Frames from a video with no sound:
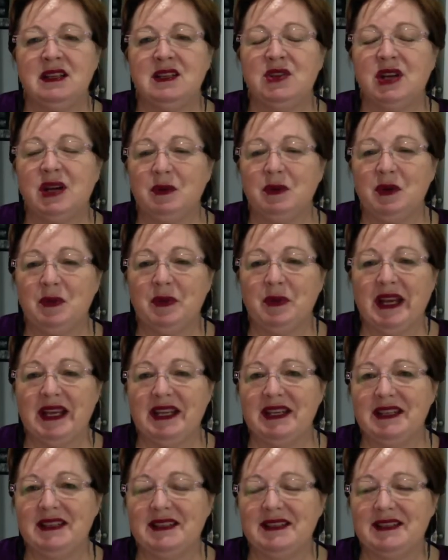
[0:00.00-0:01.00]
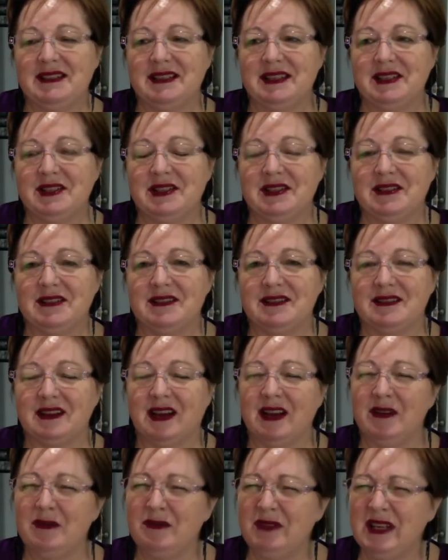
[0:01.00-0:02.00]
Trouble making decisions.
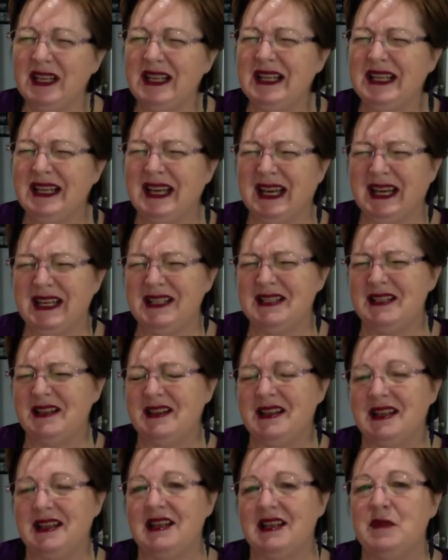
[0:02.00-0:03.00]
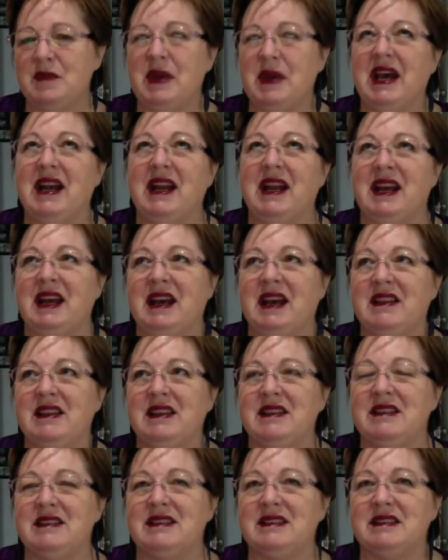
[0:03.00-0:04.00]
I really had to think about how
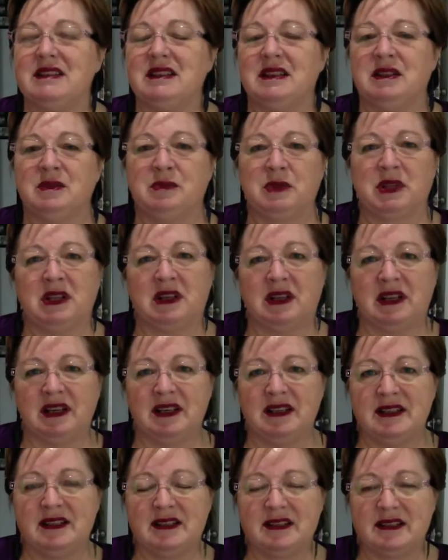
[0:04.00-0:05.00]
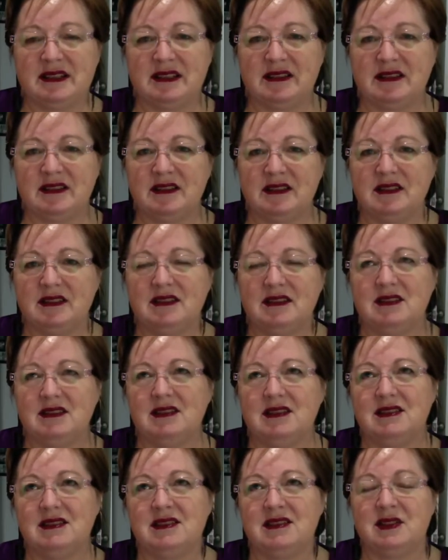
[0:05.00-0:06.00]
this applies
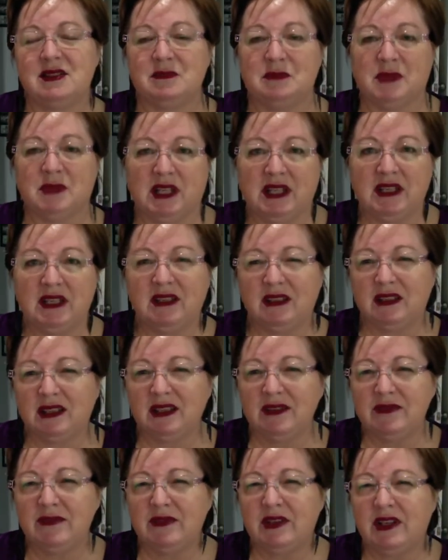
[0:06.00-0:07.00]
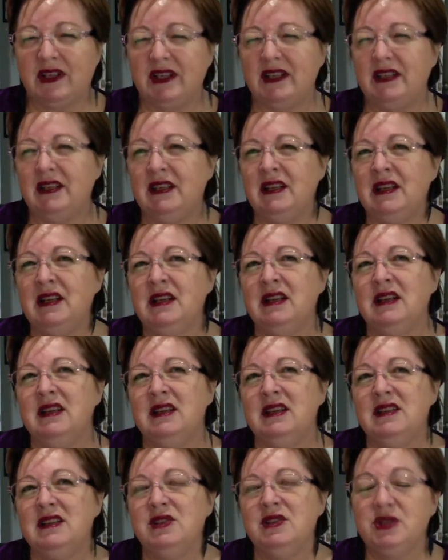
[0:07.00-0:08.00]
to my life. Like,
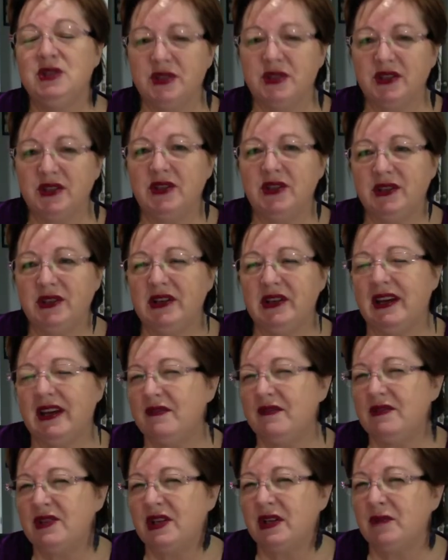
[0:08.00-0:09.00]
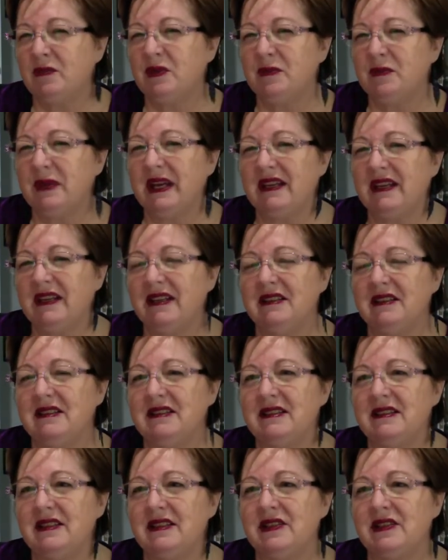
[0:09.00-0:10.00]
do you have trouble making
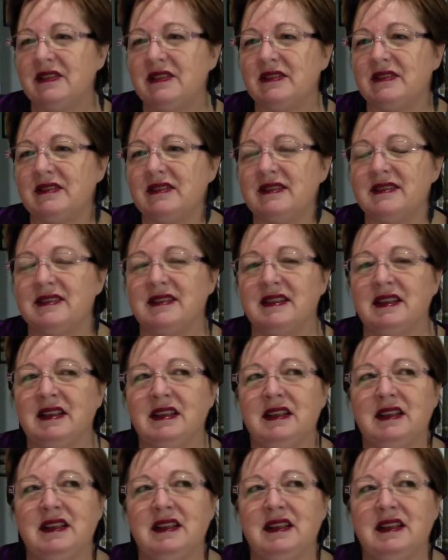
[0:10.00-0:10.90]
decisions?